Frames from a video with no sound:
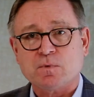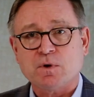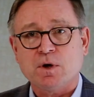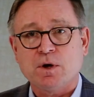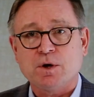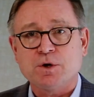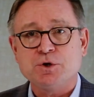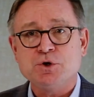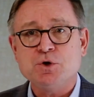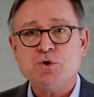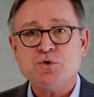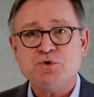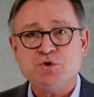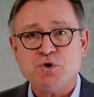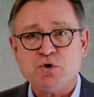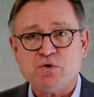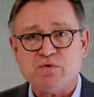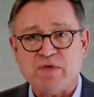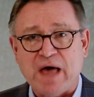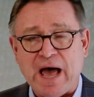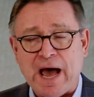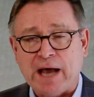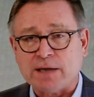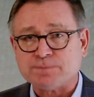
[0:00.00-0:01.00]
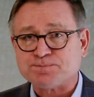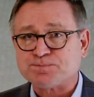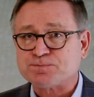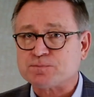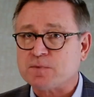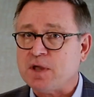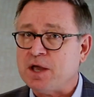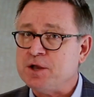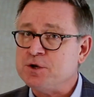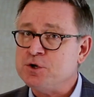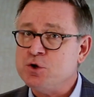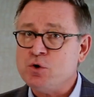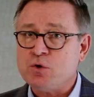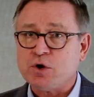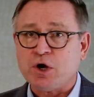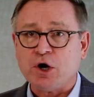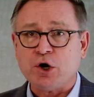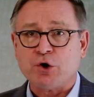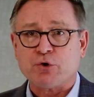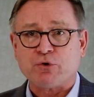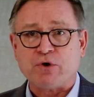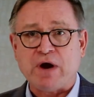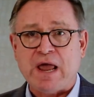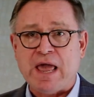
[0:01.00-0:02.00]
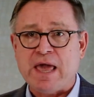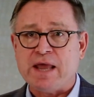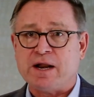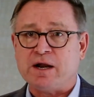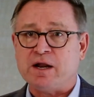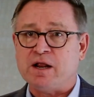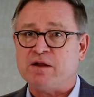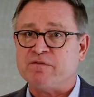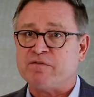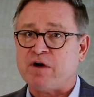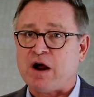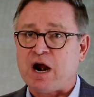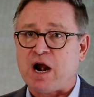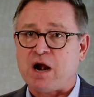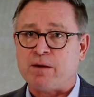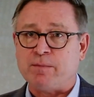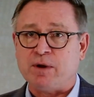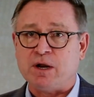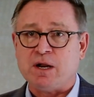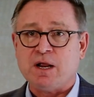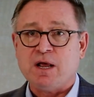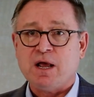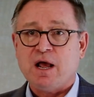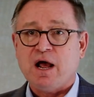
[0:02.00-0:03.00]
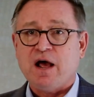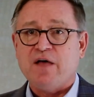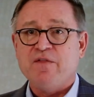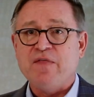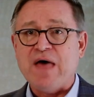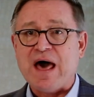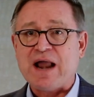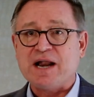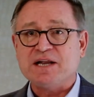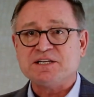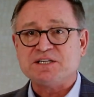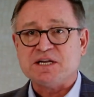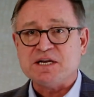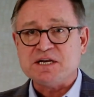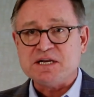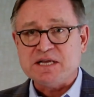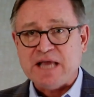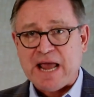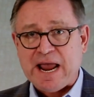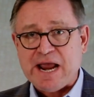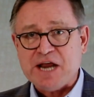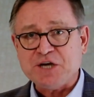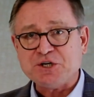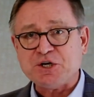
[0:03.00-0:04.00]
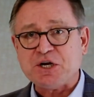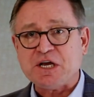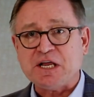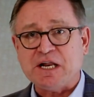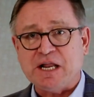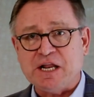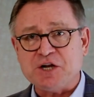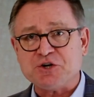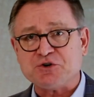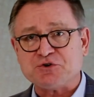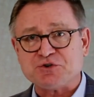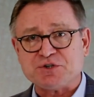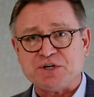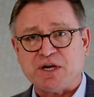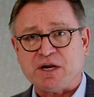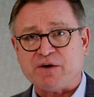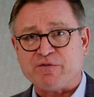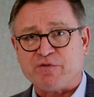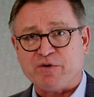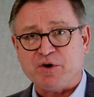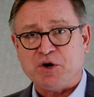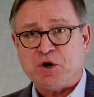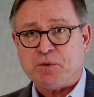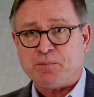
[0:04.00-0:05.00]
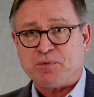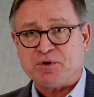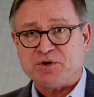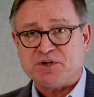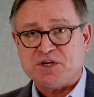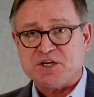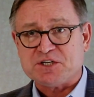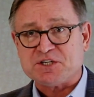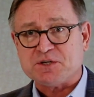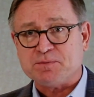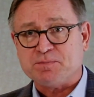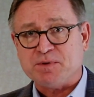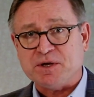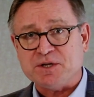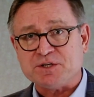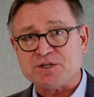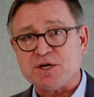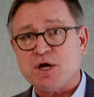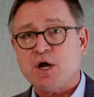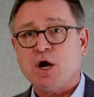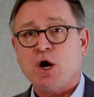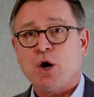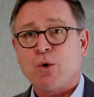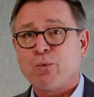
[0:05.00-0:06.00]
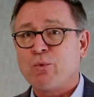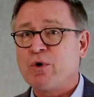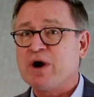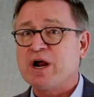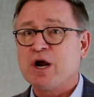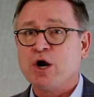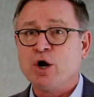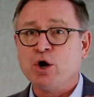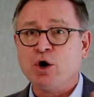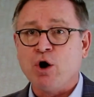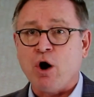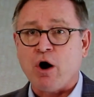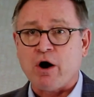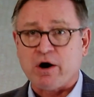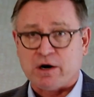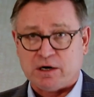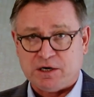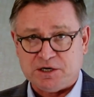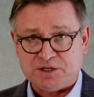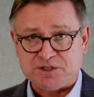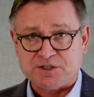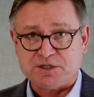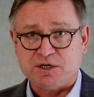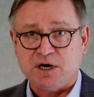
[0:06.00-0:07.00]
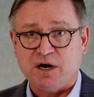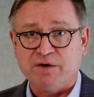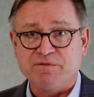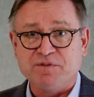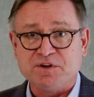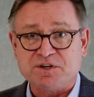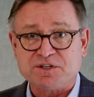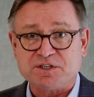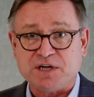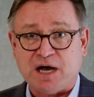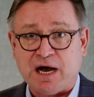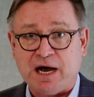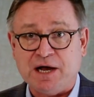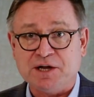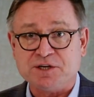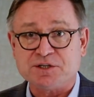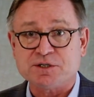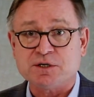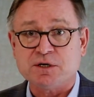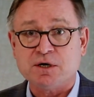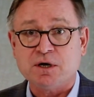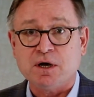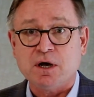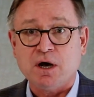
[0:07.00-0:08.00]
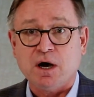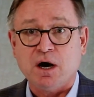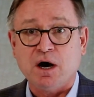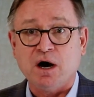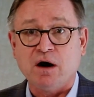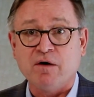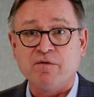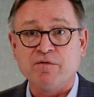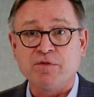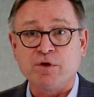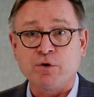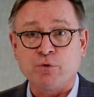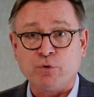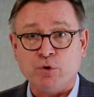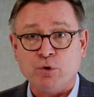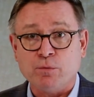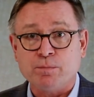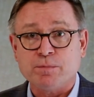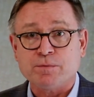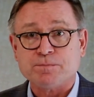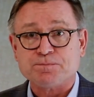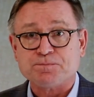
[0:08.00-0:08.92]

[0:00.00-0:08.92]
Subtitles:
You do that, and you can create an environment that is engaging and interesting for your participants regardless of the size of the group.